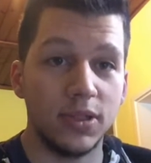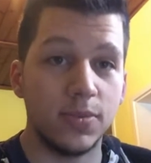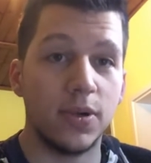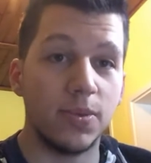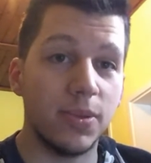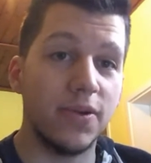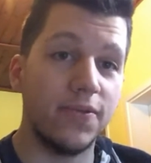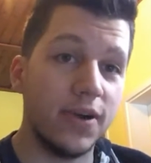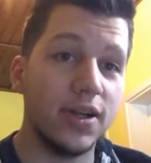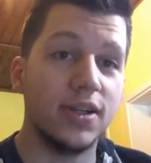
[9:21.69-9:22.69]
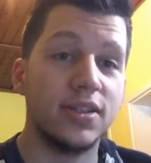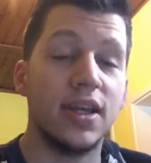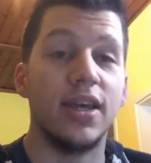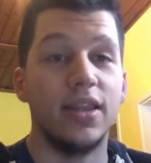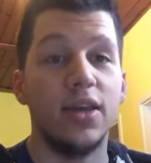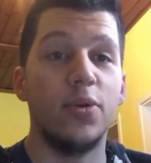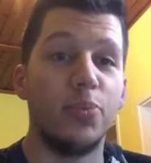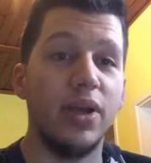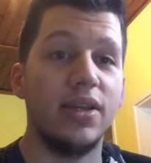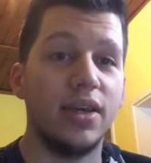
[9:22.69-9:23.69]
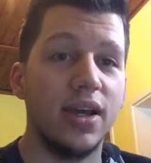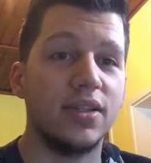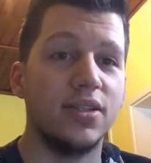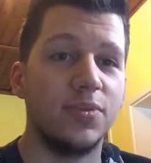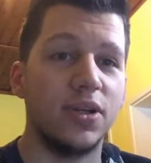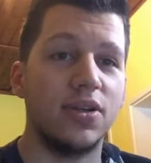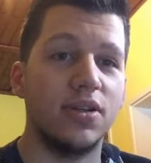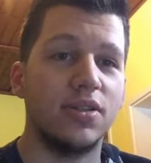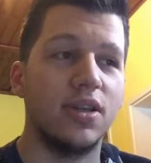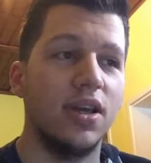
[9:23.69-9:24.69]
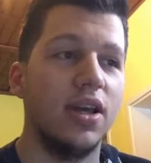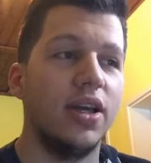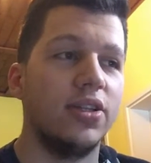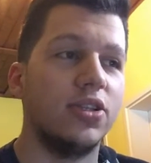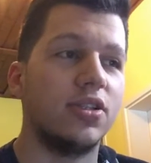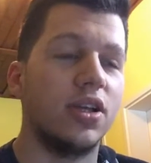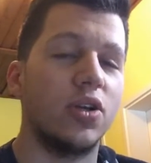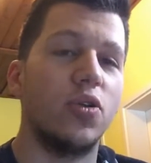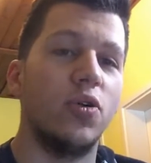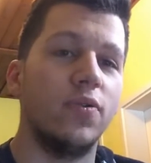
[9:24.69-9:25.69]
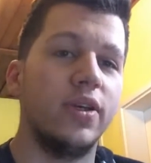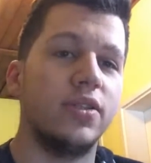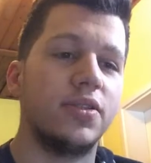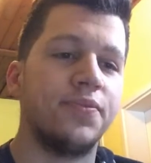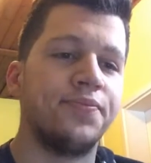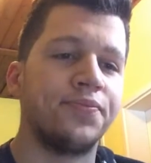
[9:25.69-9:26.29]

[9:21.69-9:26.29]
smart motherfuckers, and they don't pay taxes because there's like always